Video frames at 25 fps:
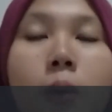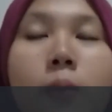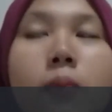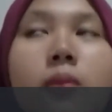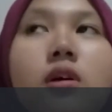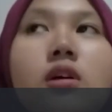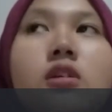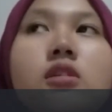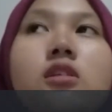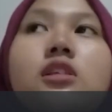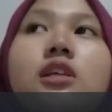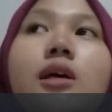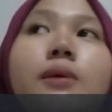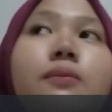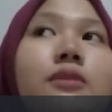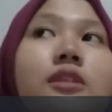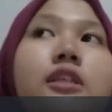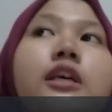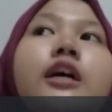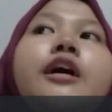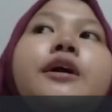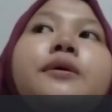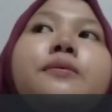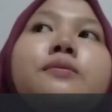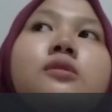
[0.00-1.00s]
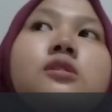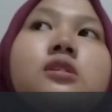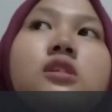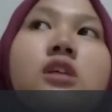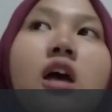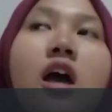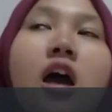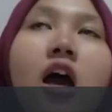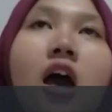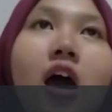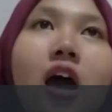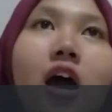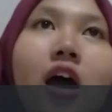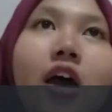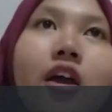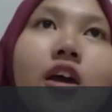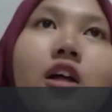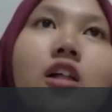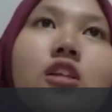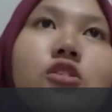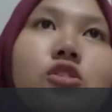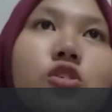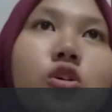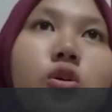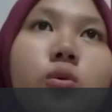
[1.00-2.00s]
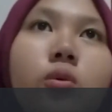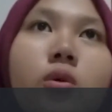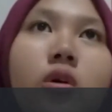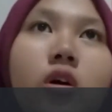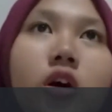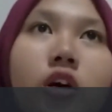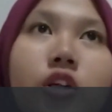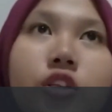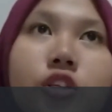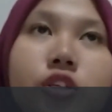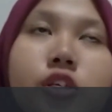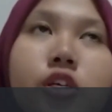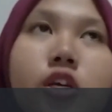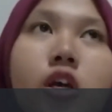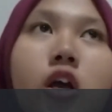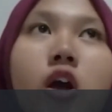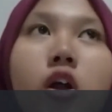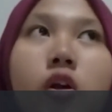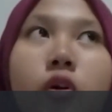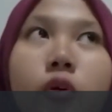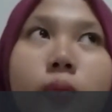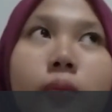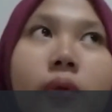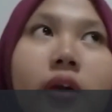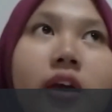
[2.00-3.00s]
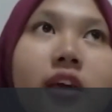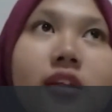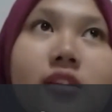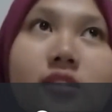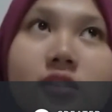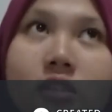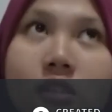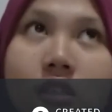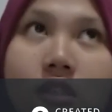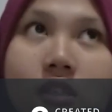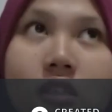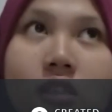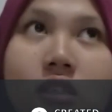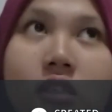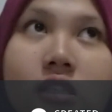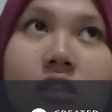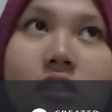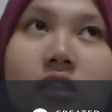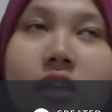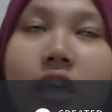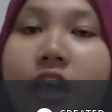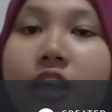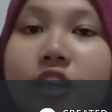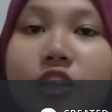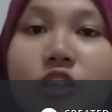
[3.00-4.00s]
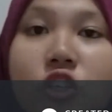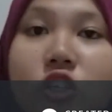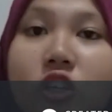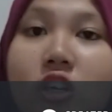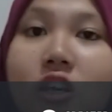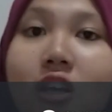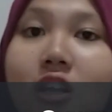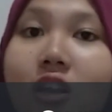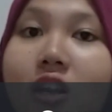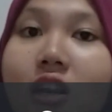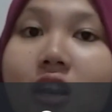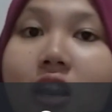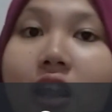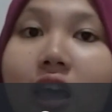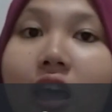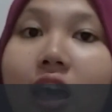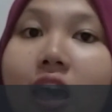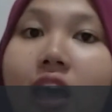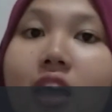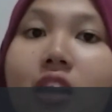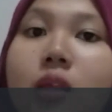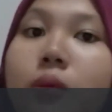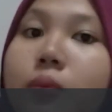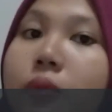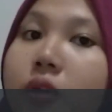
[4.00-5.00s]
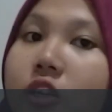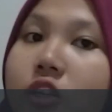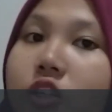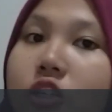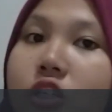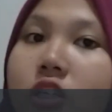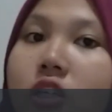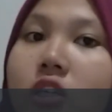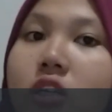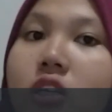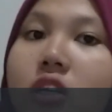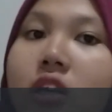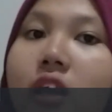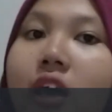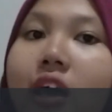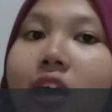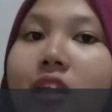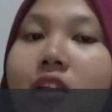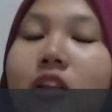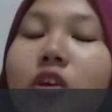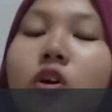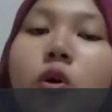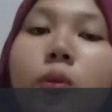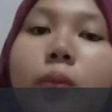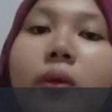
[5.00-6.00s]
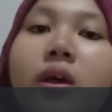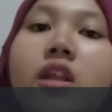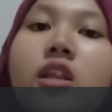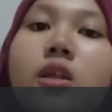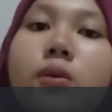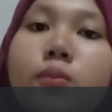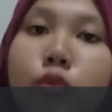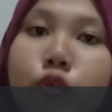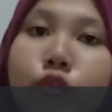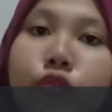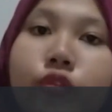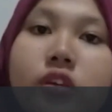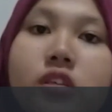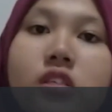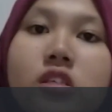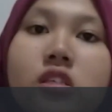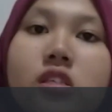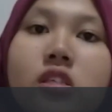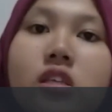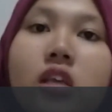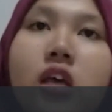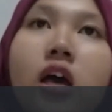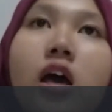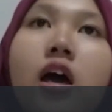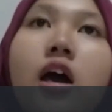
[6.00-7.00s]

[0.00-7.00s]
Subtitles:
But sometimes, I also watch romance, action, animation, and comedy movies.